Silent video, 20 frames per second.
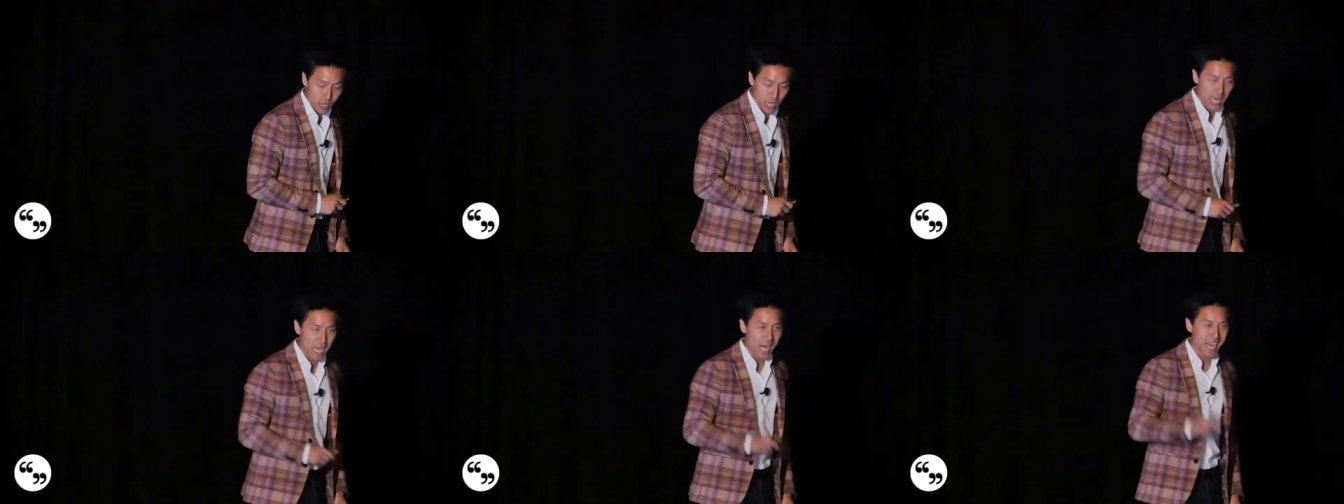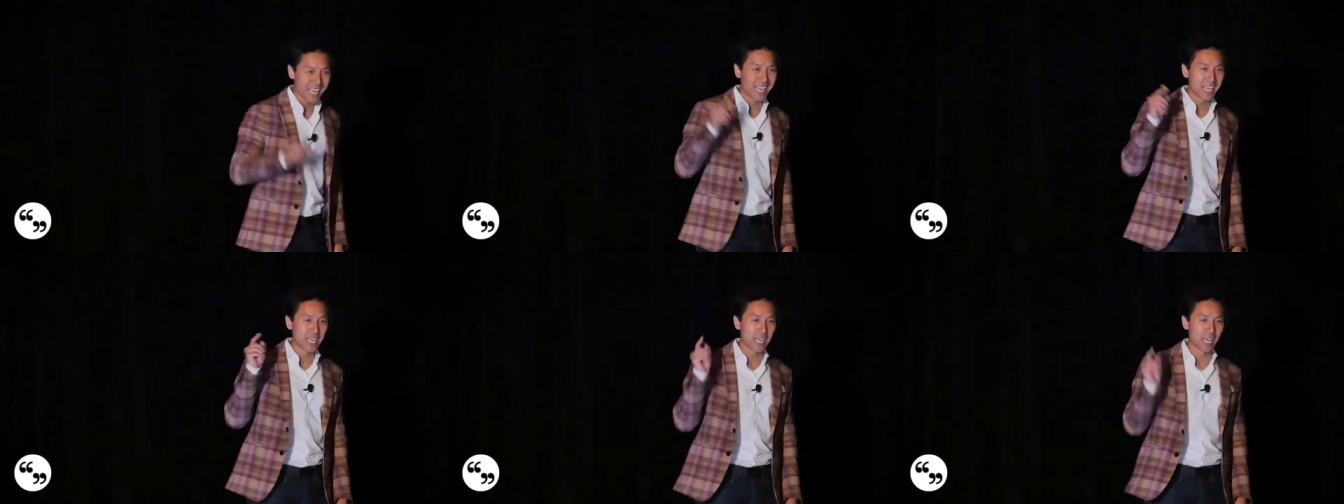and
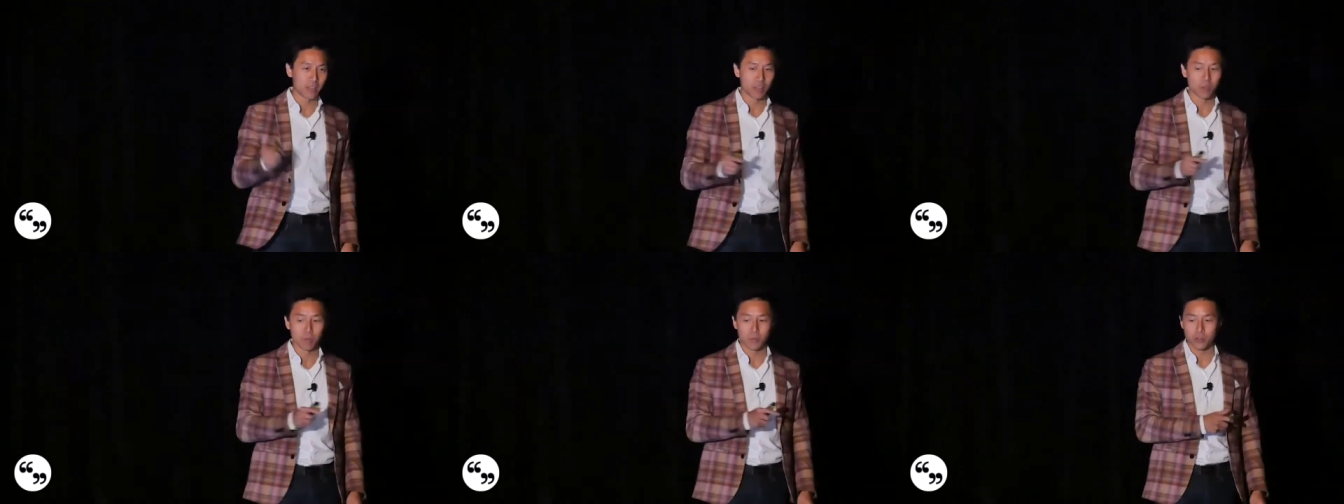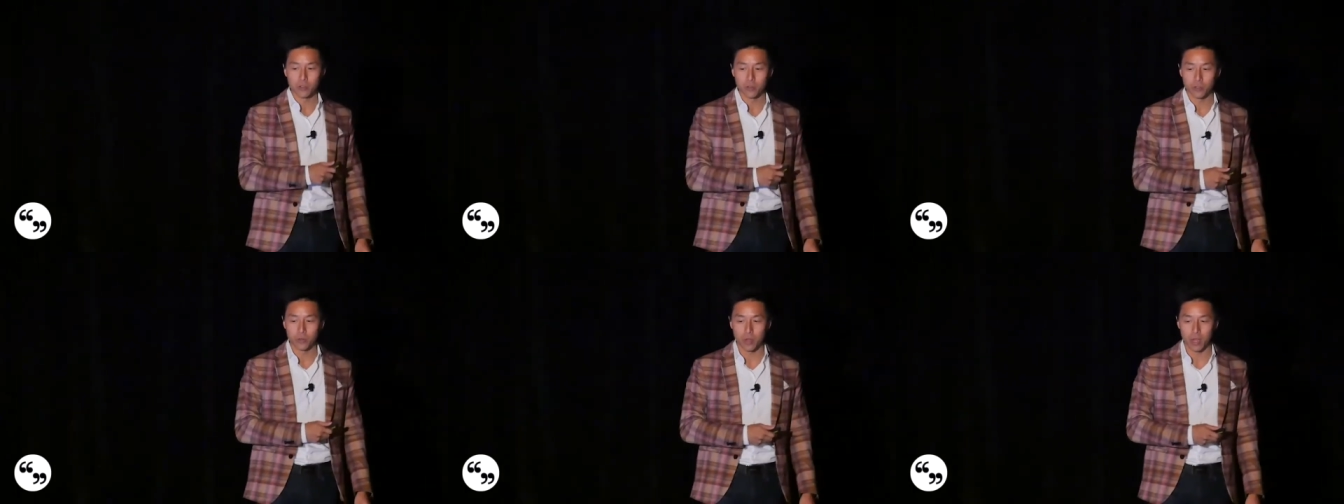I can get them
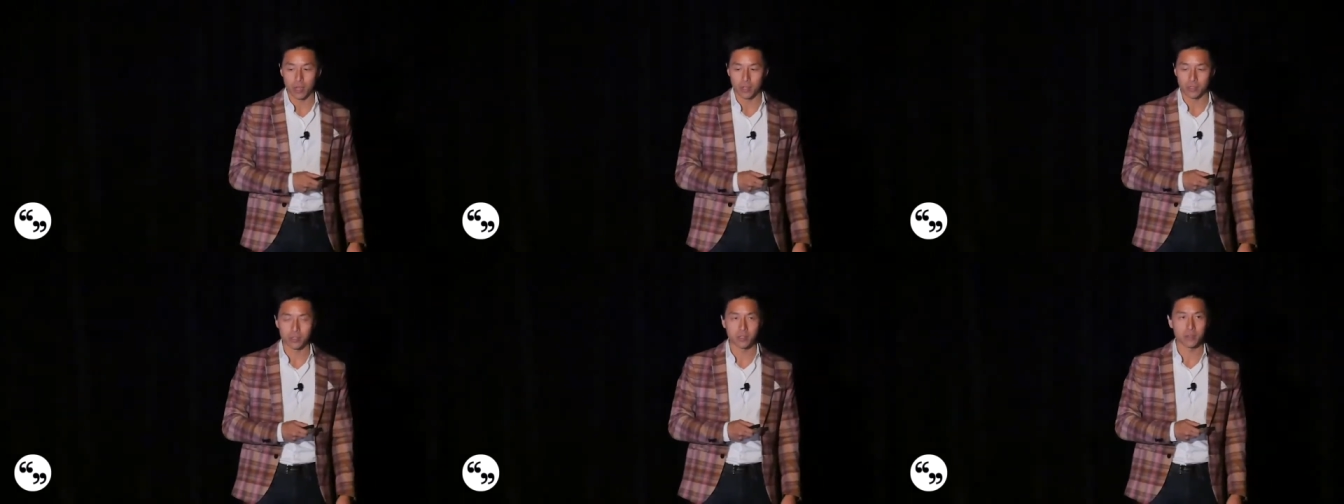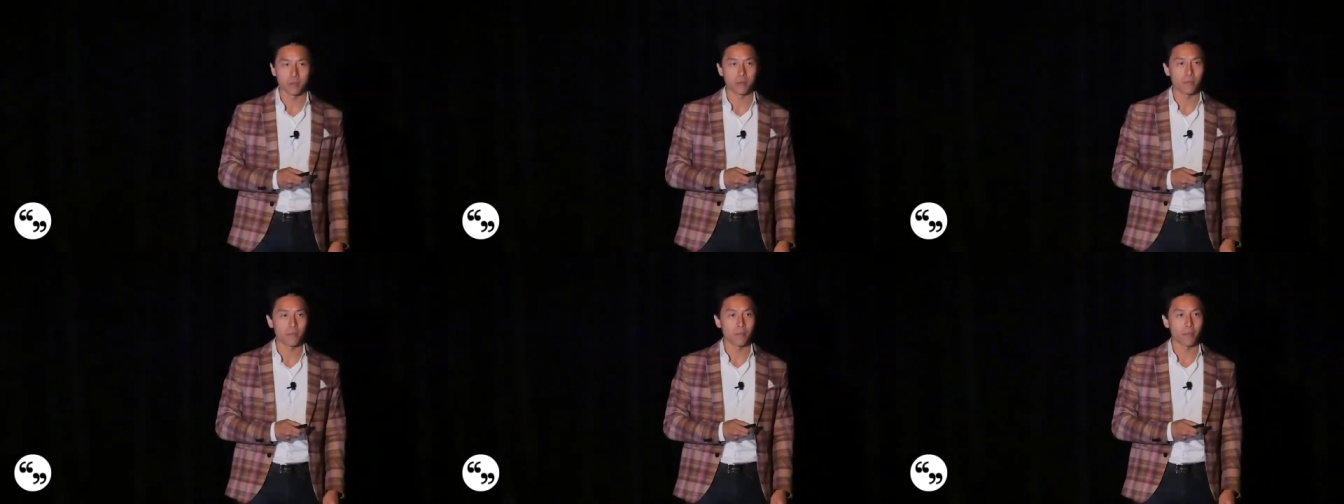in two days,
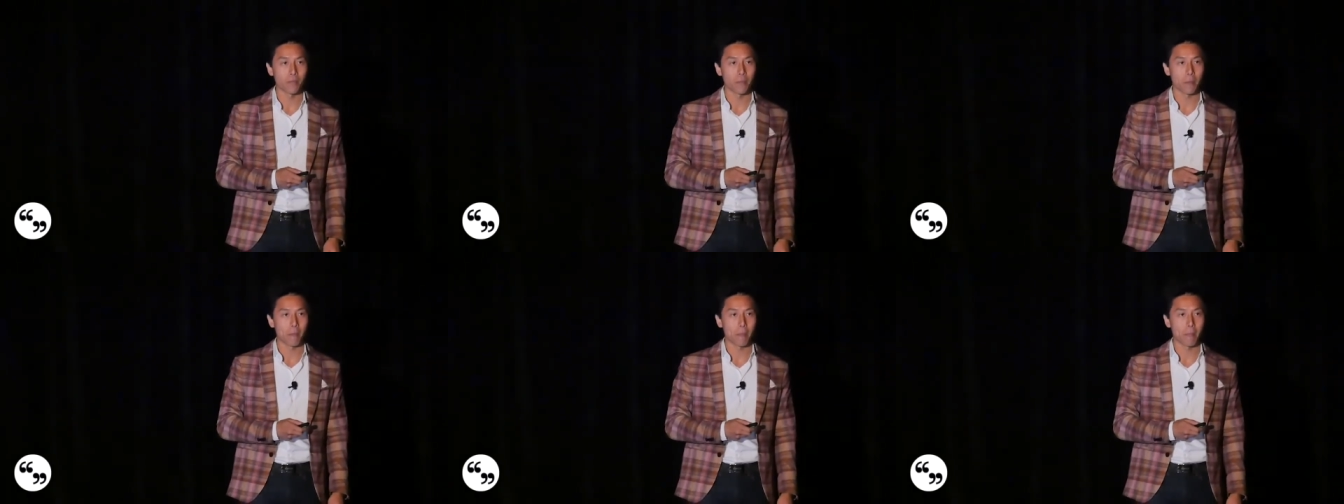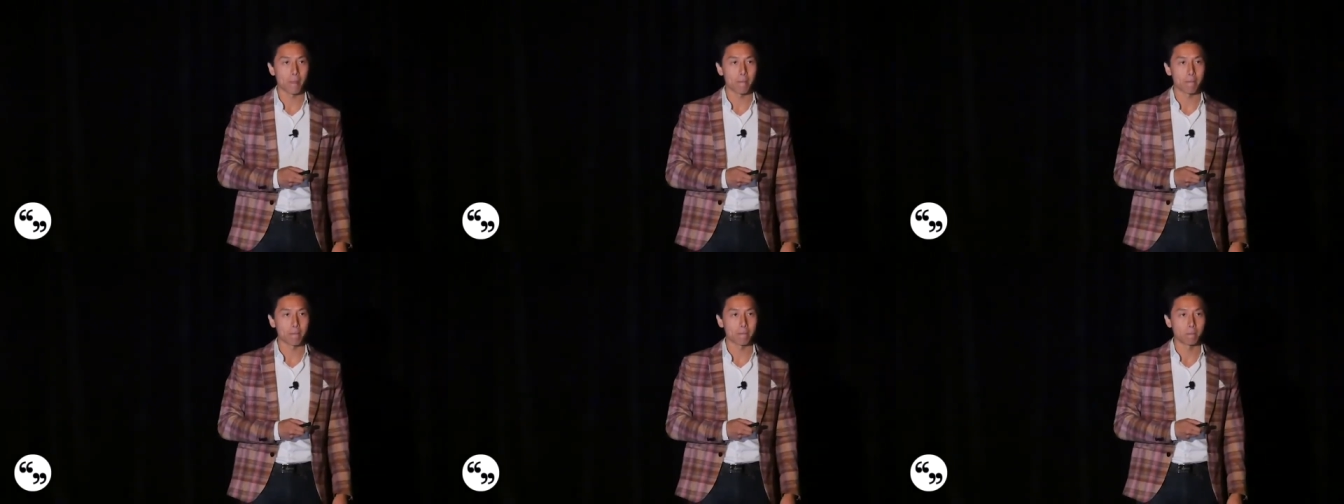
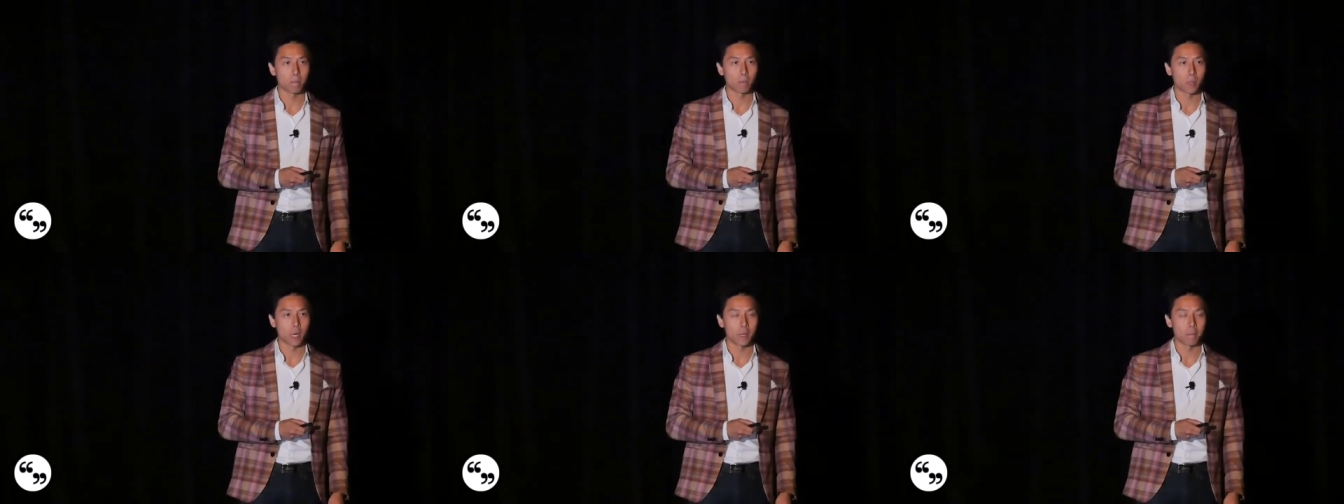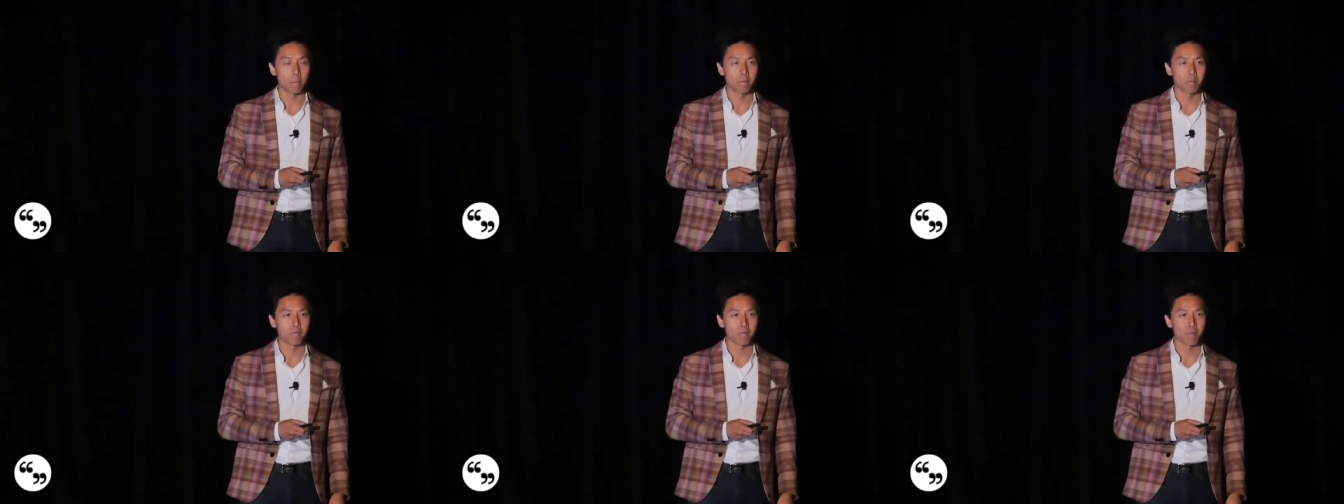
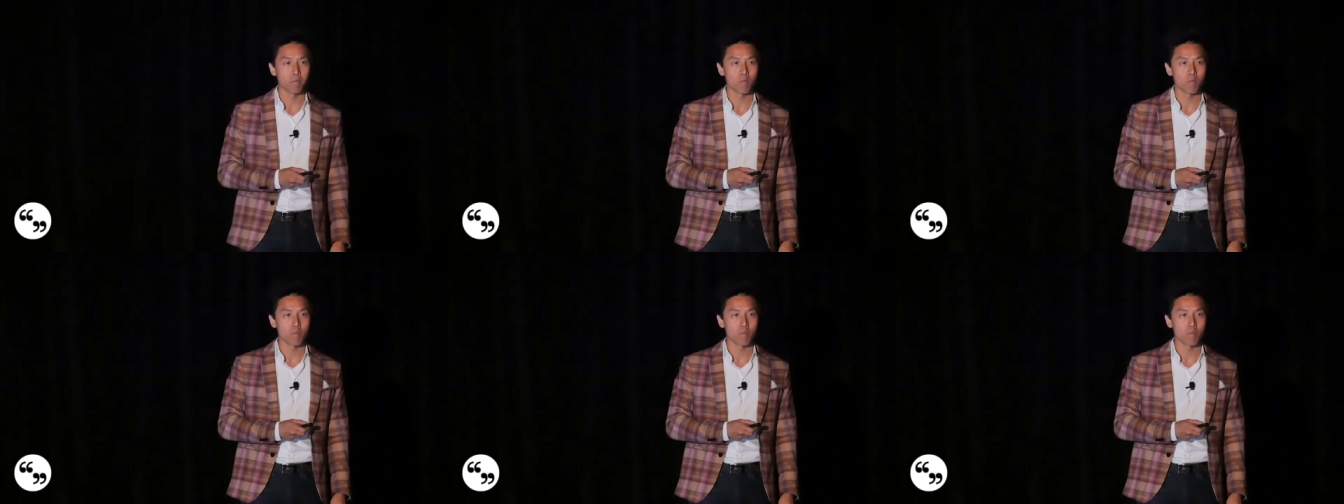right?